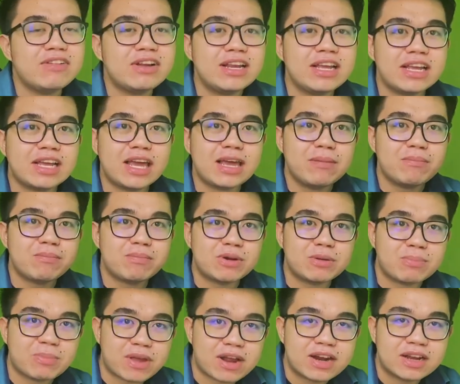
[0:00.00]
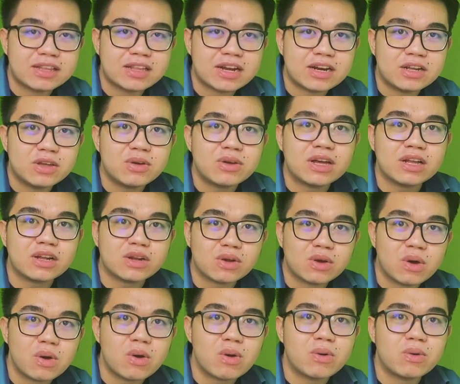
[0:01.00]
Really came prepared there. You can
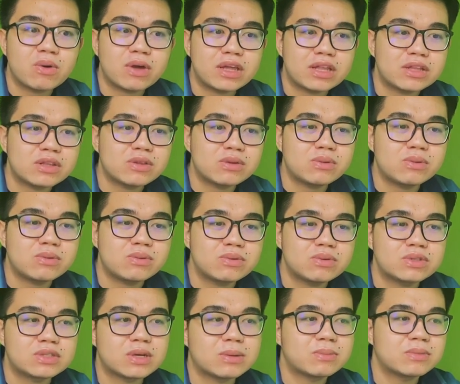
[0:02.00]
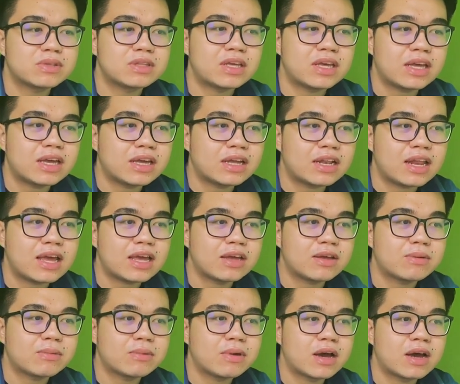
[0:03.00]
go into something like
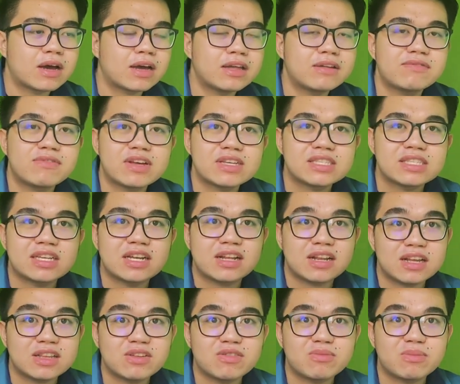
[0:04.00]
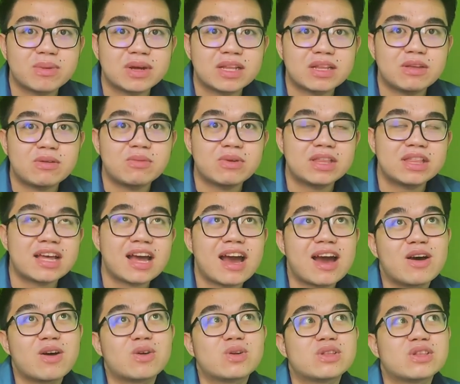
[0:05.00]
investing a lot of money
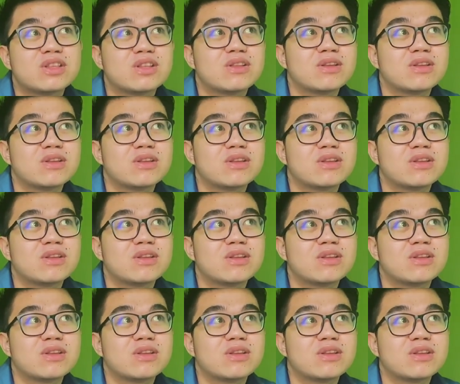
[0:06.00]
without